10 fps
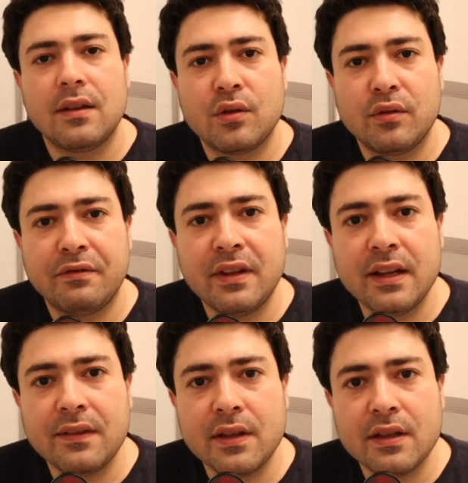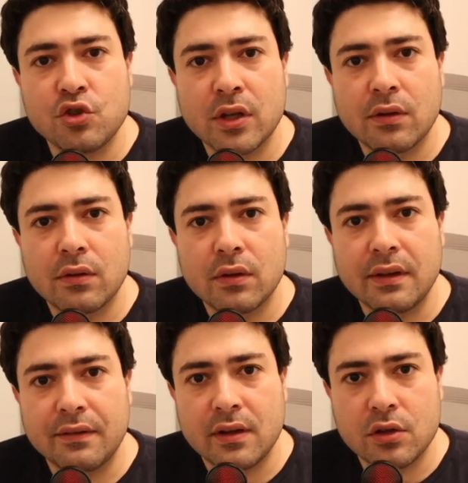So fitting the general
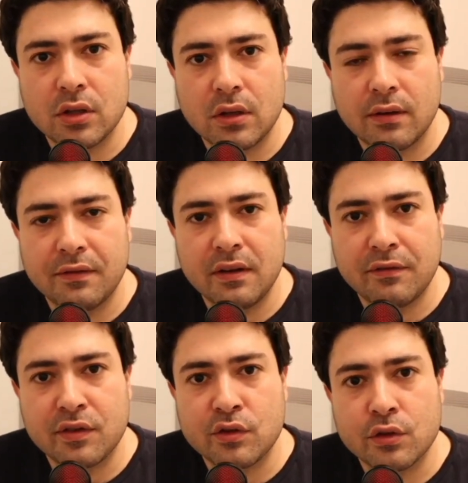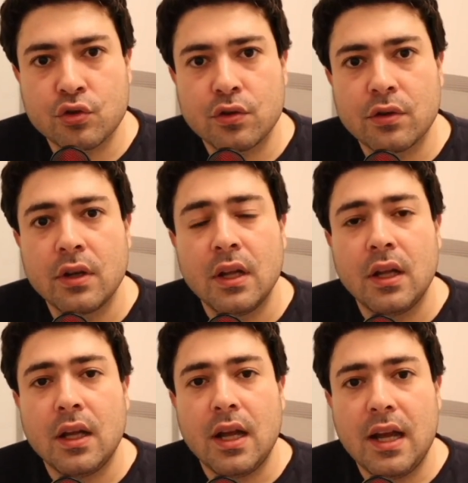definition of infrastructure
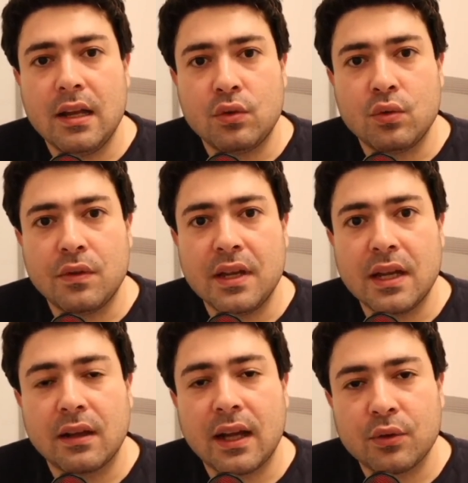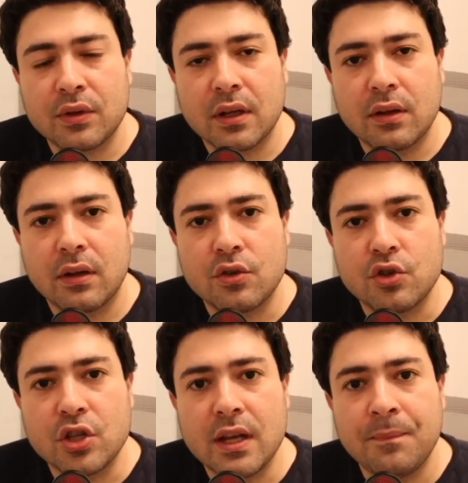into the cloud technology,